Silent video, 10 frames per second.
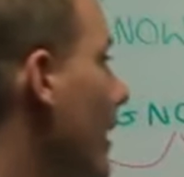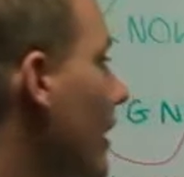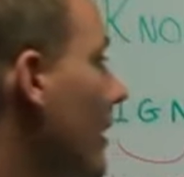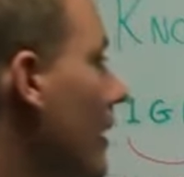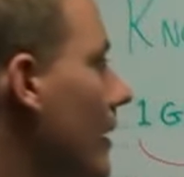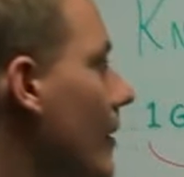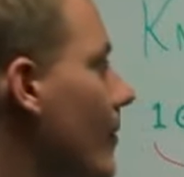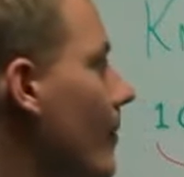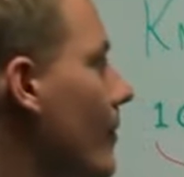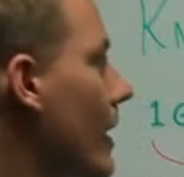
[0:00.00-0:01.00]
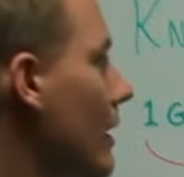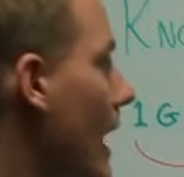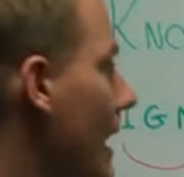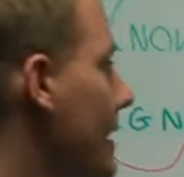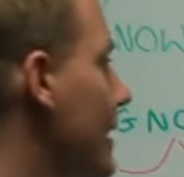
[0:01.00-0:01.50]
The
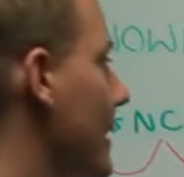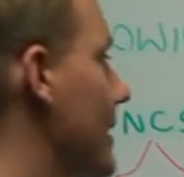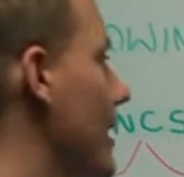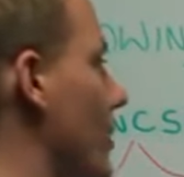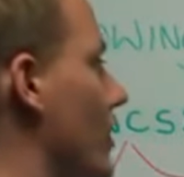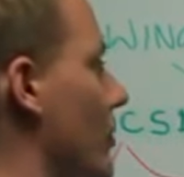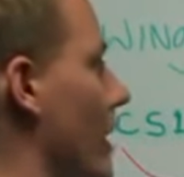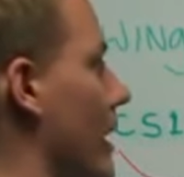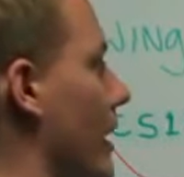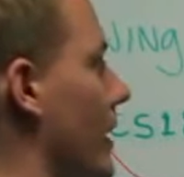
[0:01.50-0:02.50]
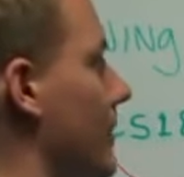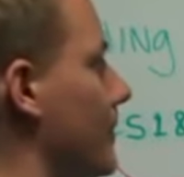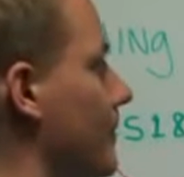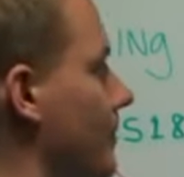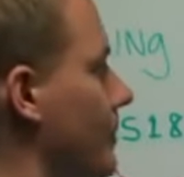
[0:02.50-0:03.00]
last six digits right here
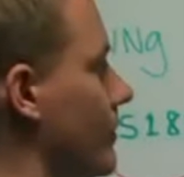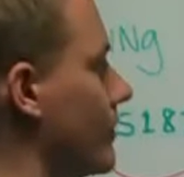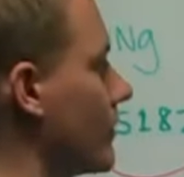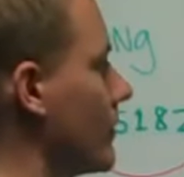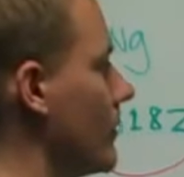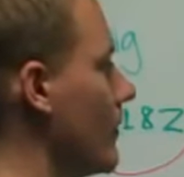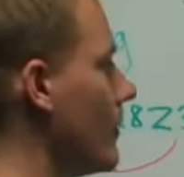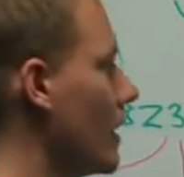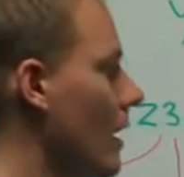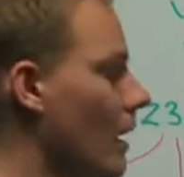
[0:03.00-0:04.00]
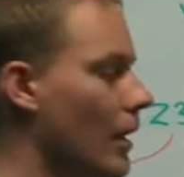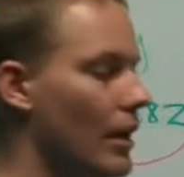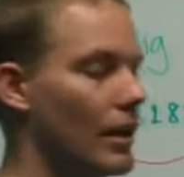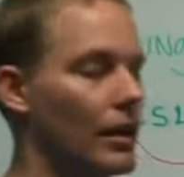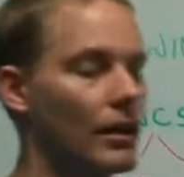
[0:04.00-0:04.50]

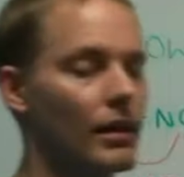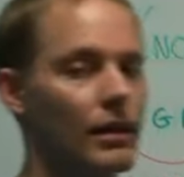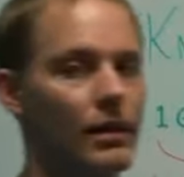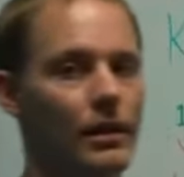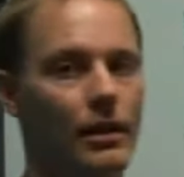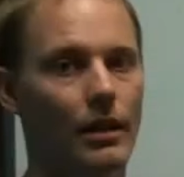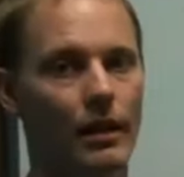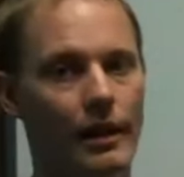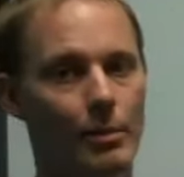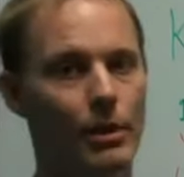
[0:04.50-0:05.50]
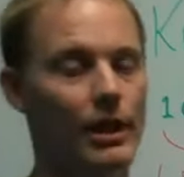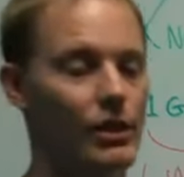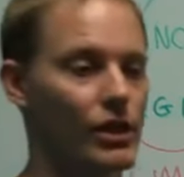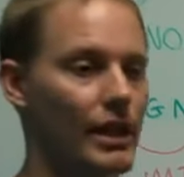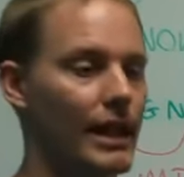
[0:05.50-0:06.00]
are the
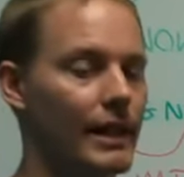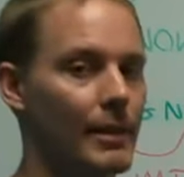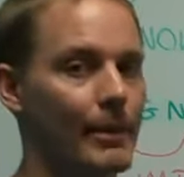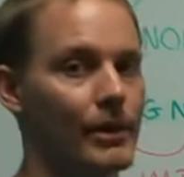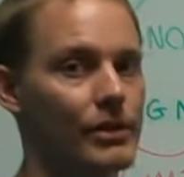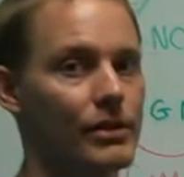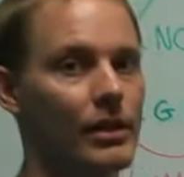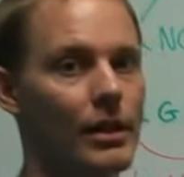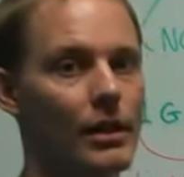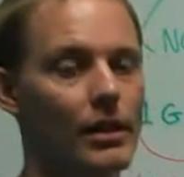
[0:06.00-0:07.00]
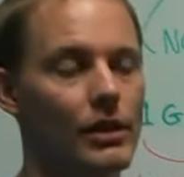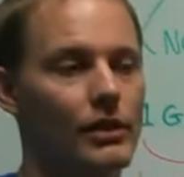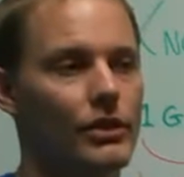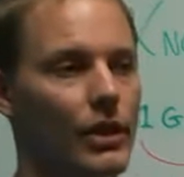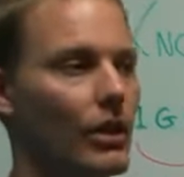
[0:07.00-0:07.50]
production line numbers.
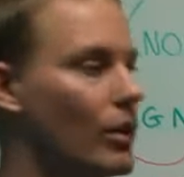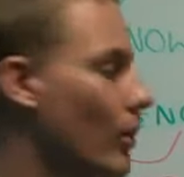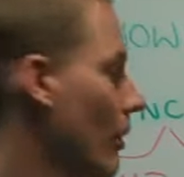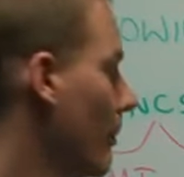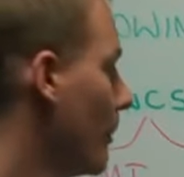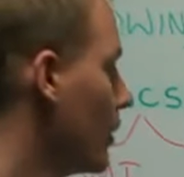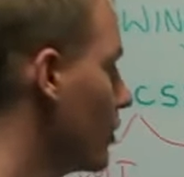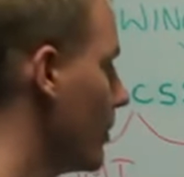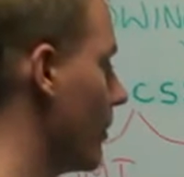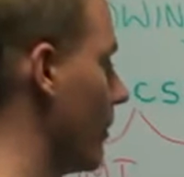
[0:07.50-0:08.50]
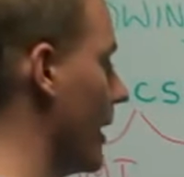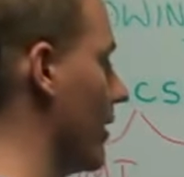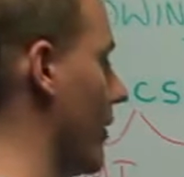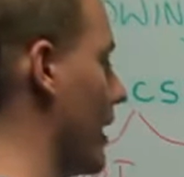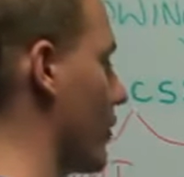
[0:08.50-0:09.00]
So most
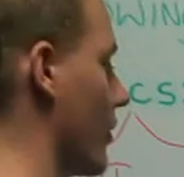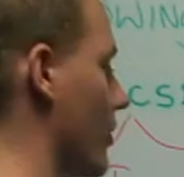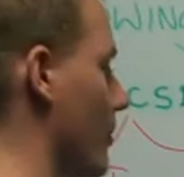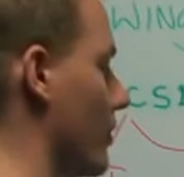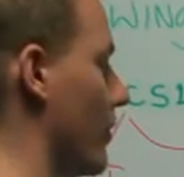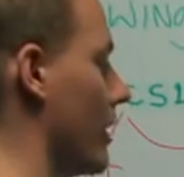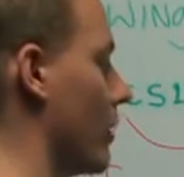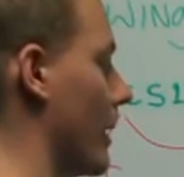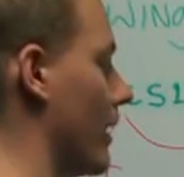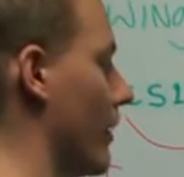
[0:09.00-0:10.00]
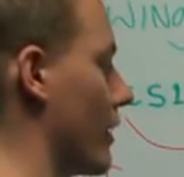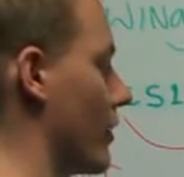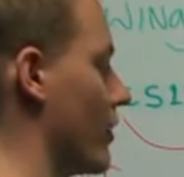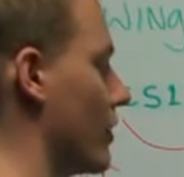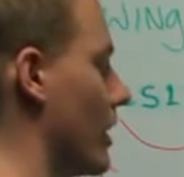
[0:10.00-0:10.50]
manufacturers, most vehicle
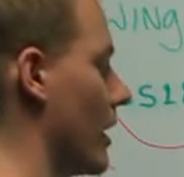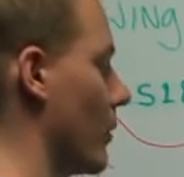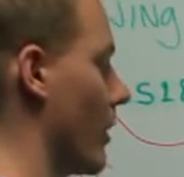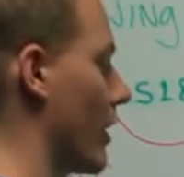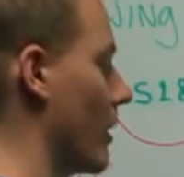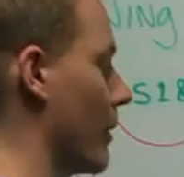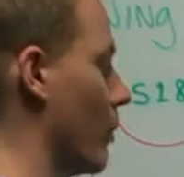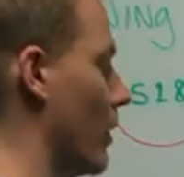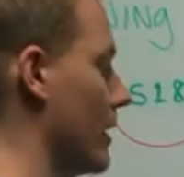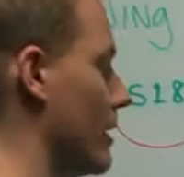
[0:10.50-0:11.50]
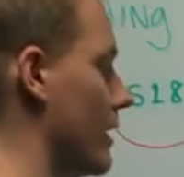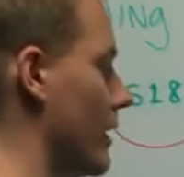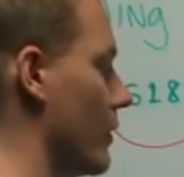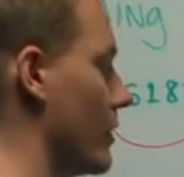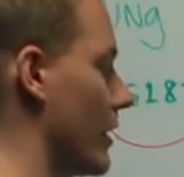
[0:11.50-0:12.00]
manufacturers start with the number
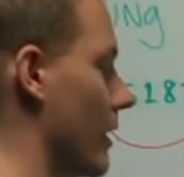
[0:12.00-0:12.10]
100001.